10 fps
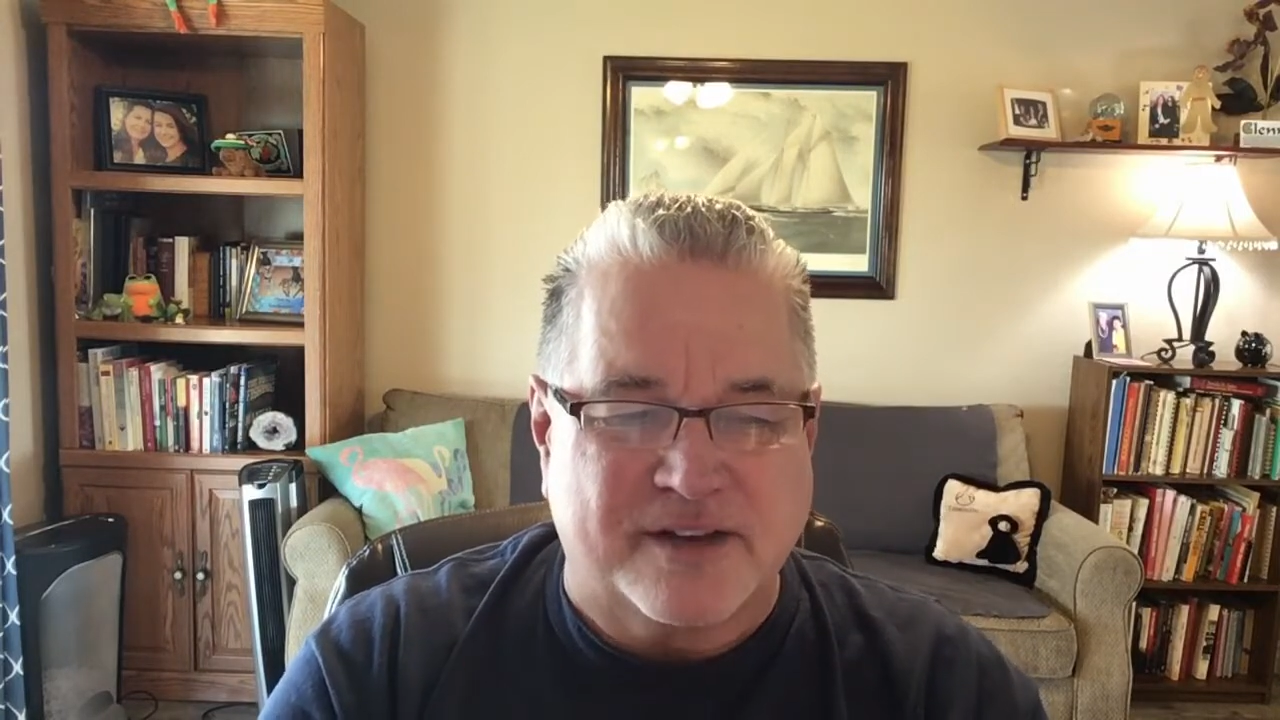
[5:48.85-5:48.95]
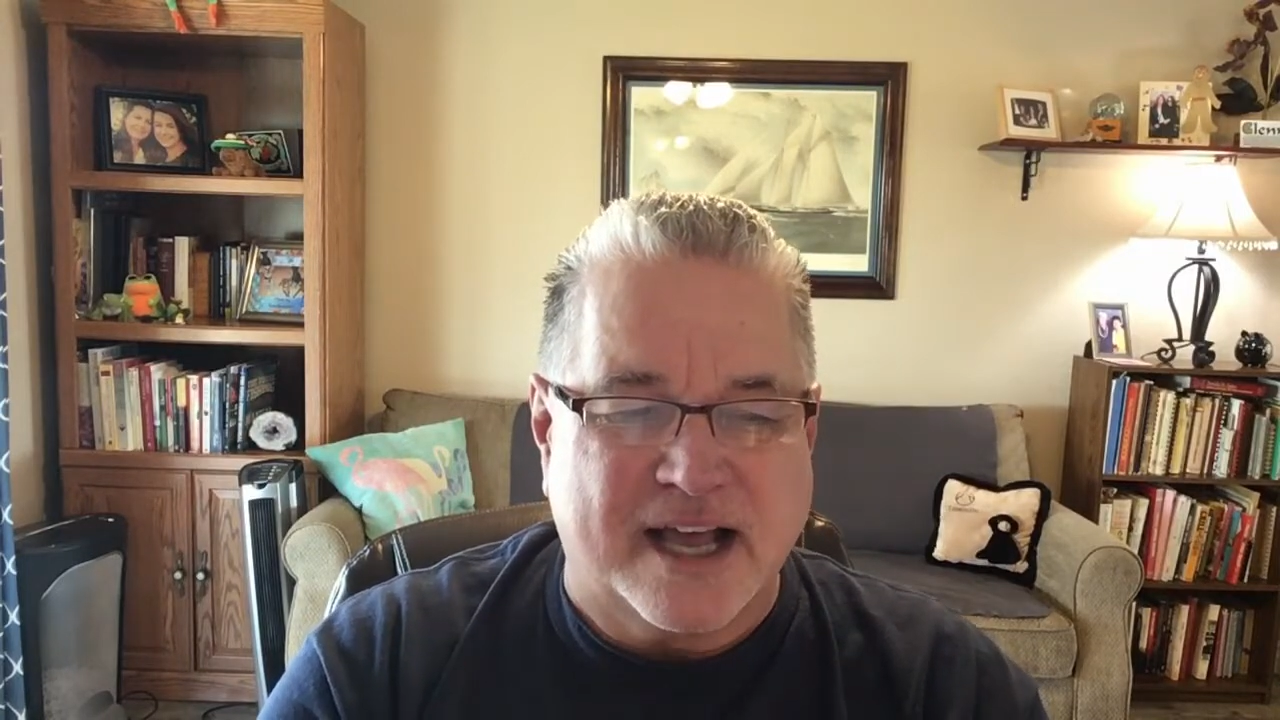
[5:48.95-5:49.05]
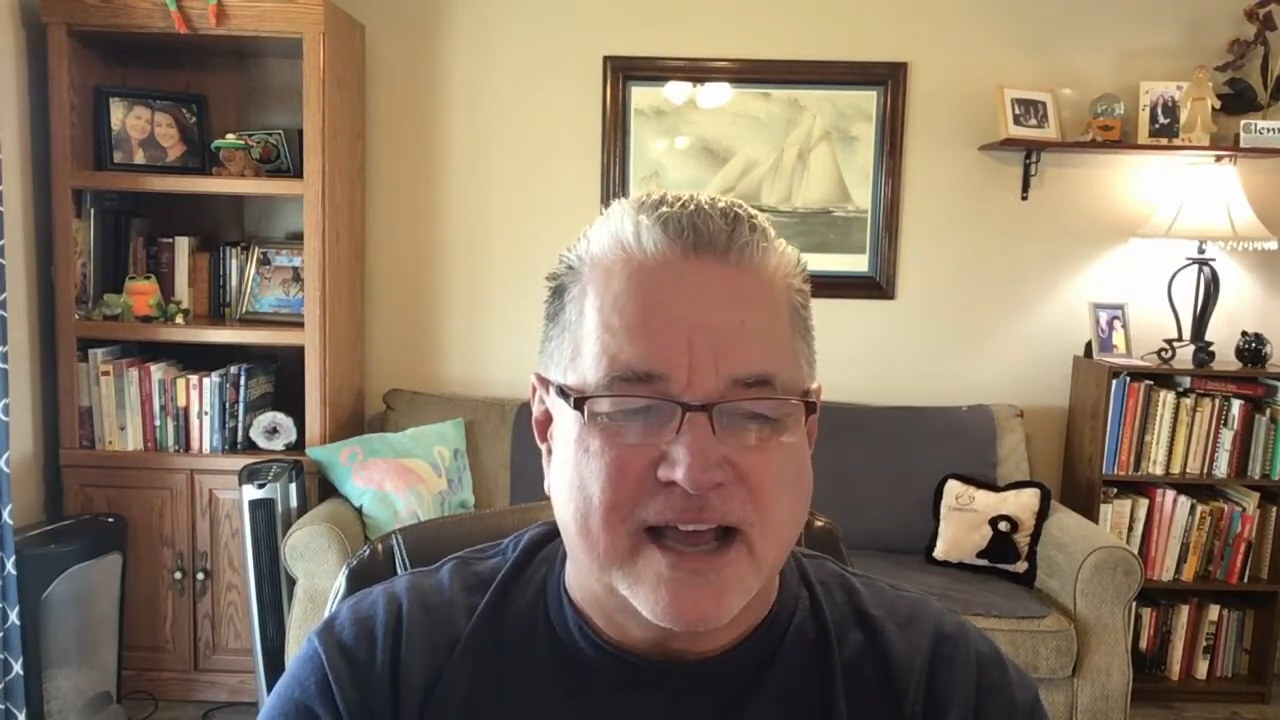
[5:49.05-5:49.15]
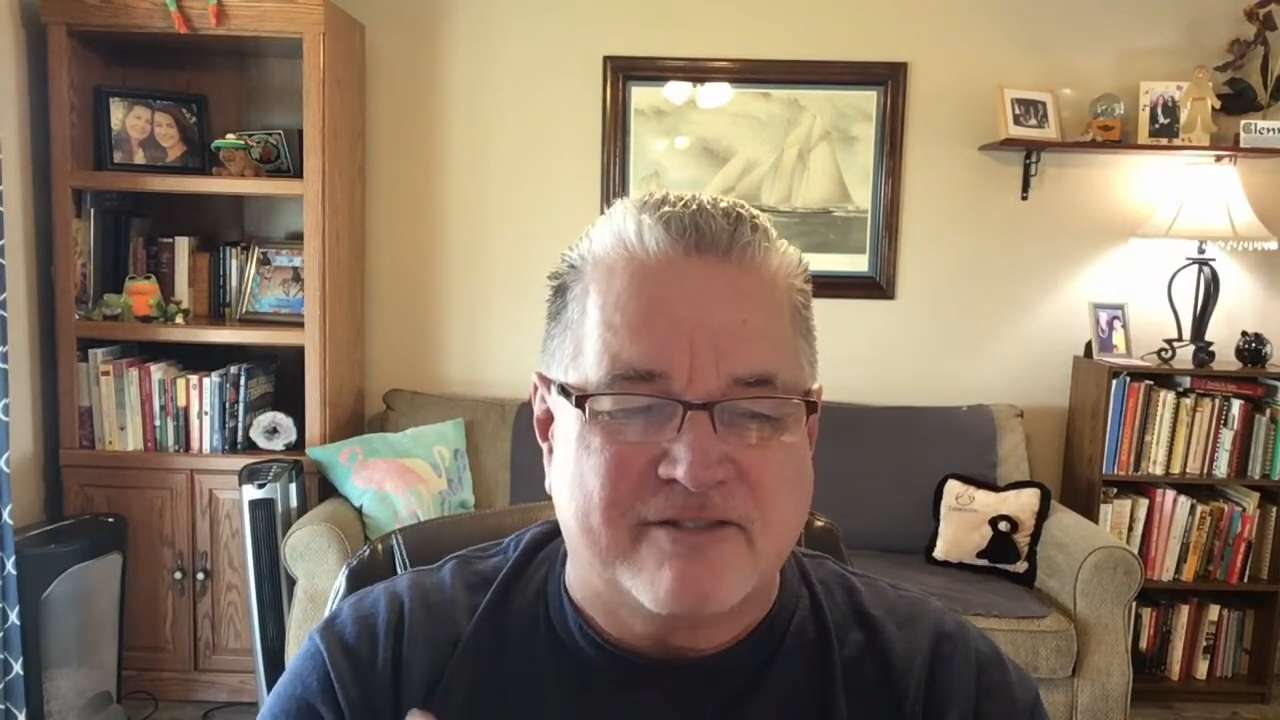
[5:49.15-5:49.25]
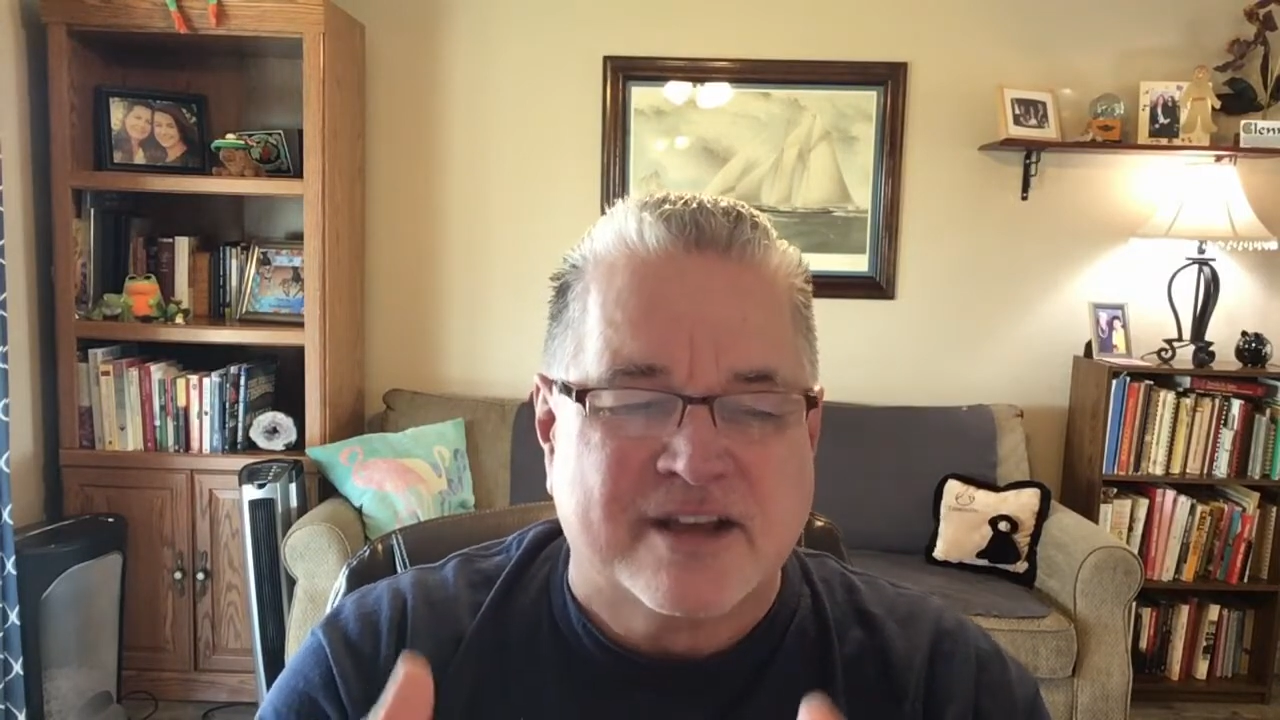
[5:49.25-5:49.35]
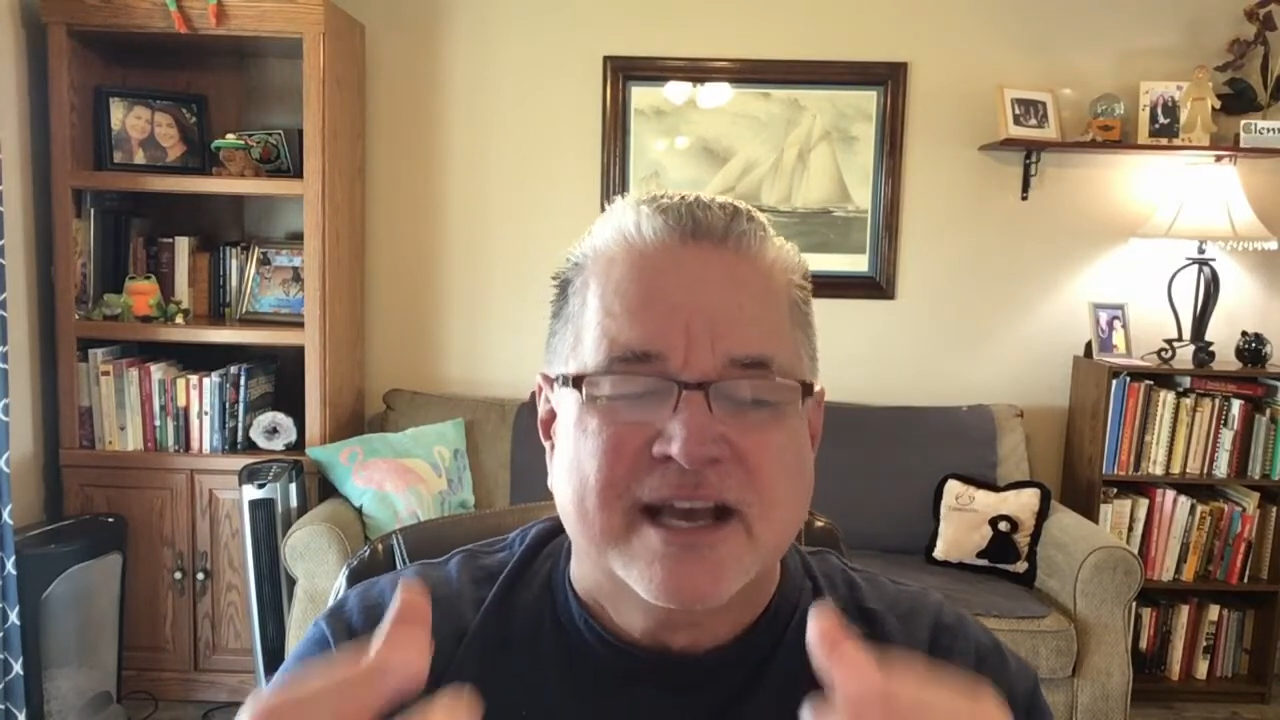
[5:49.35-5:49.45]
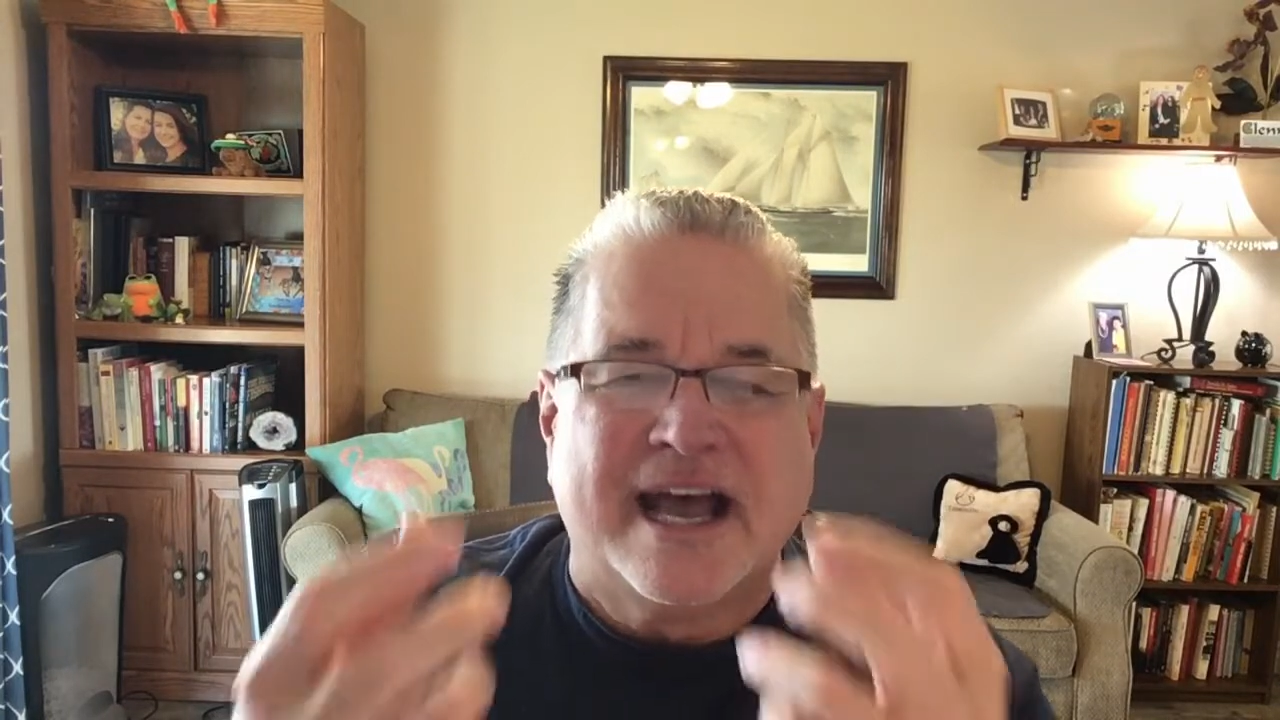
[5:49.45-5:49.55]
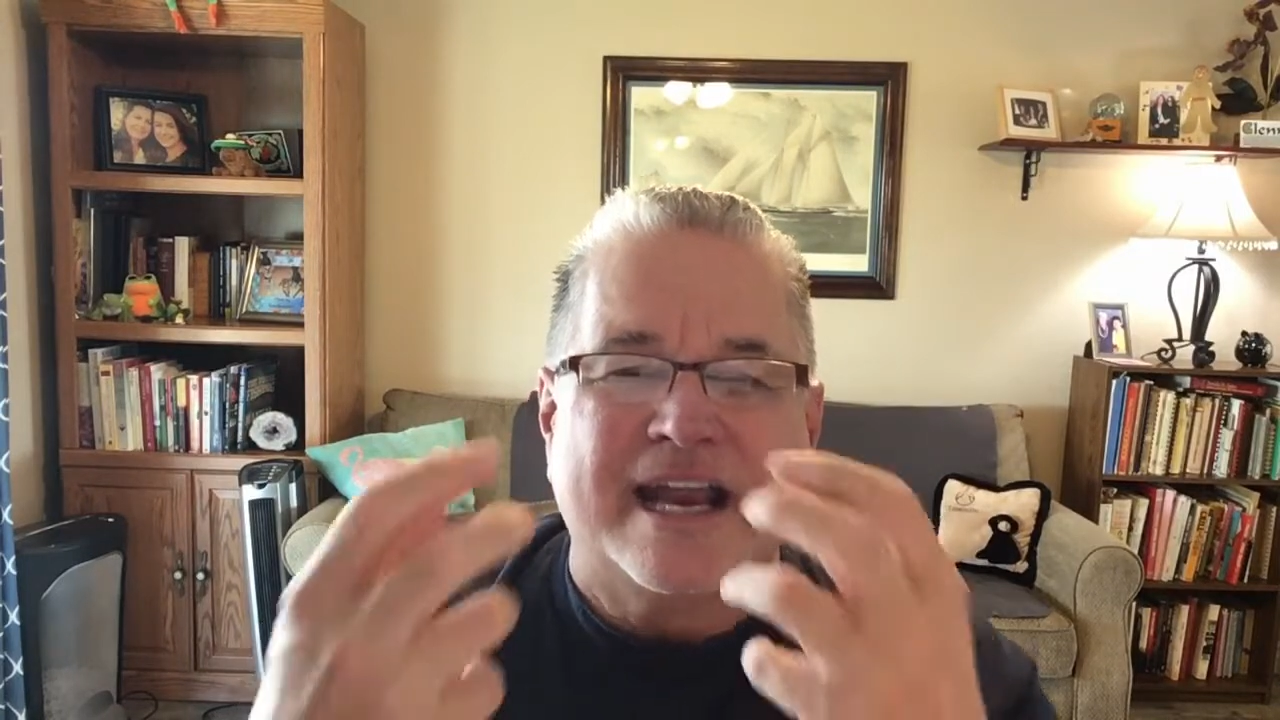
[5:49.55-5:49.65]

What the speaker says: life,